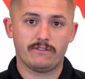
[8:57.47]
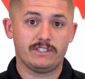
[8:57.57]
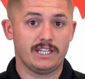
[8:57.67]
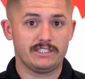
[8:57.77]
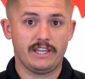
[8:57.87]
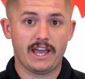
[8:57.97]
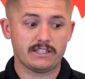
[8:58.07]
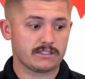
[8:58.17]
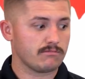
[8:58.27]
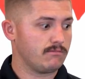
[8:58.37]
If he says
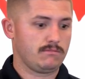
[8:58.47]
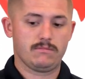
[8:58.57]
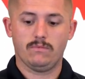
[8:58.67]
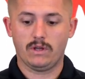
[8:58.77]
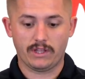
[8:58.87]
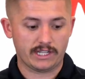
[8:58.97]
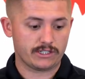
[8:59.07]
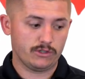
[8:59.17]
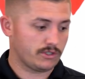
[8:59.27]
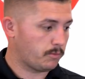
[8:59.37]
yes, well,
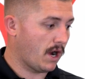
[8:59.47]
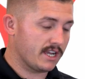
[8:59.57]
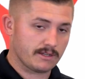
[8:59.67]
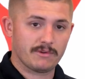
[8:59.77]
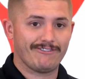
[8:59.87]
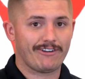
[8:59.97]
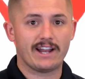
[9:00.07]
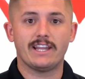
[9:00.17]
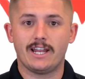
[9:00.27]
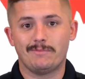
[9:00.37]
that's a new surprise. I'm going to
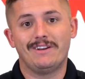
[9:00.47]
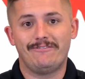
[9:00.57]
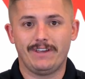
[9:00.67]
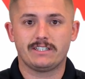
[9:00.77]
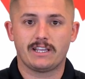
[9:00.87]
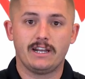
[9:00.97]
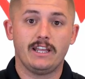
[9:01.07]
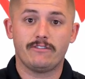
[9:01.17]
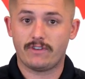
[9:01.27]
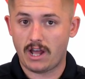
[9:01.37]
find it and I'm going to fix it.
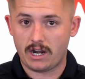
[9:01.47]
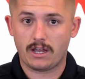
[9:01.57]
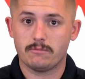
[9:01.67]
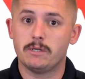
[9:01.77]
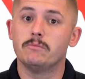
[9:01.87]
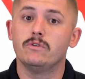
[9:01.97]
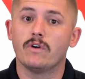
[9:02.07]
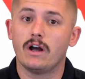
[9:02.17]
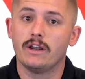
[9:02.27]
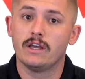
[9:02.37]
If not, I'm going to move
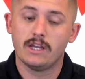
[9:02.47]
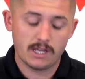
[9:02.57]
on.